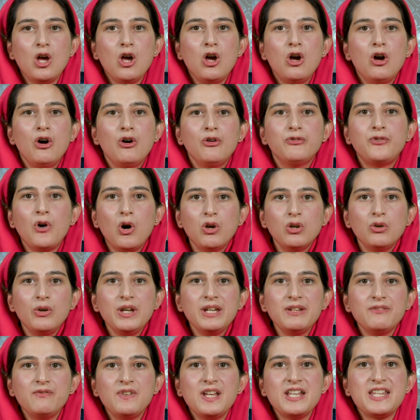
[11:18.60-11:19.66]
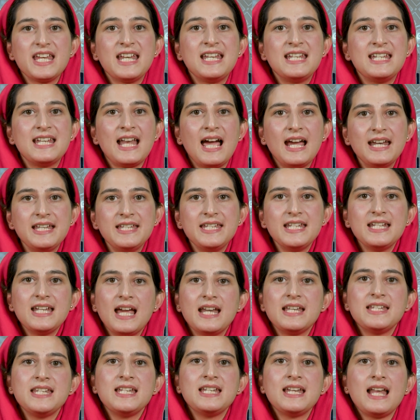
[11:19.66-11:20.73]
following which in
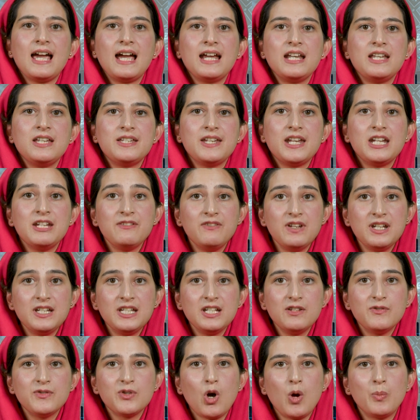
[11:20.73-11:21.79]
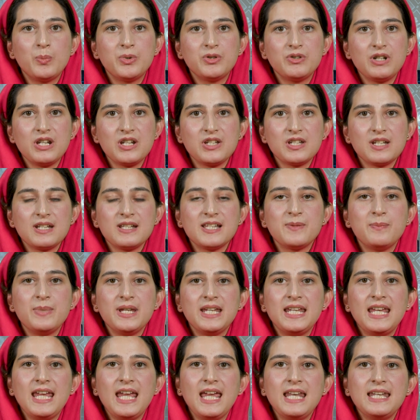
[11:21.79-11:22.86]
1999 derivatives operations
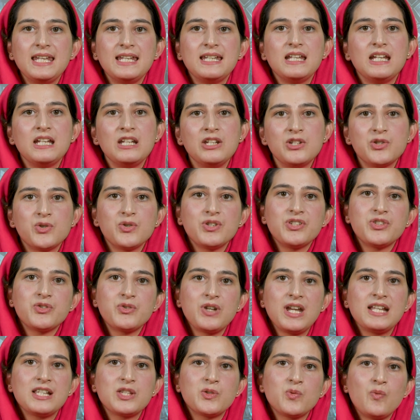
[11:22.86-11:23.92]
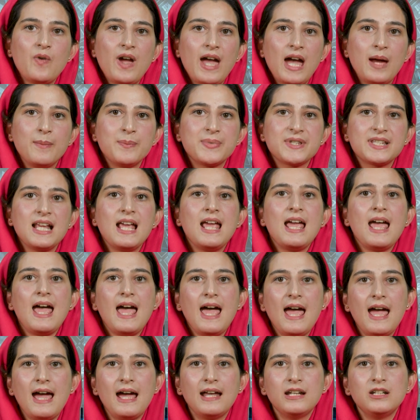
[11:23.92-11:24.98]
began in interest rate swaps
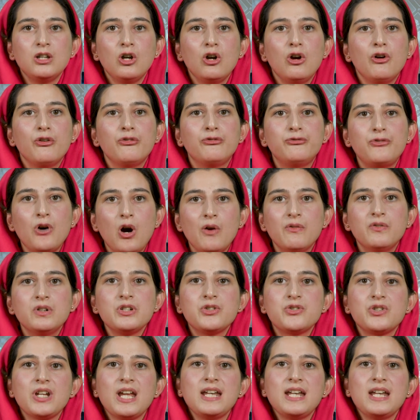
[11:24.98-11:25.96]
and forward rate